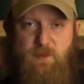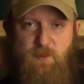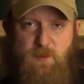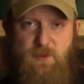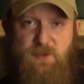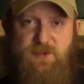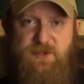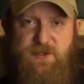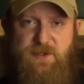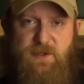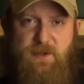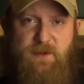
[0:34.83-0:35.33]

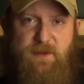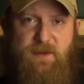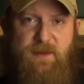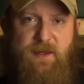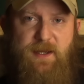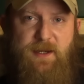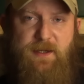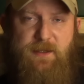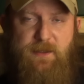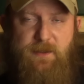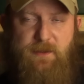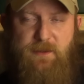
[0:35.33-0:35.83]
We'll start
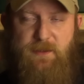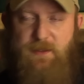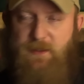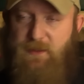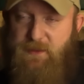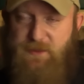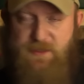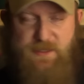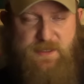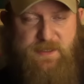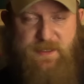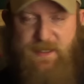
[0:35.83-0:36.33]
there.
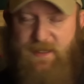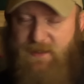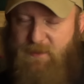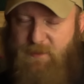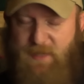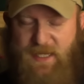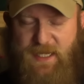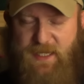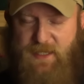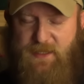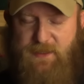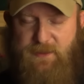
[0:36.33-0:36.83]
It's not a
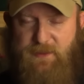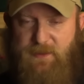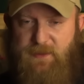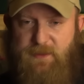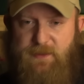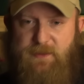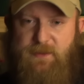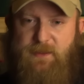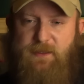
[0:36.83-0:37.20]
ban.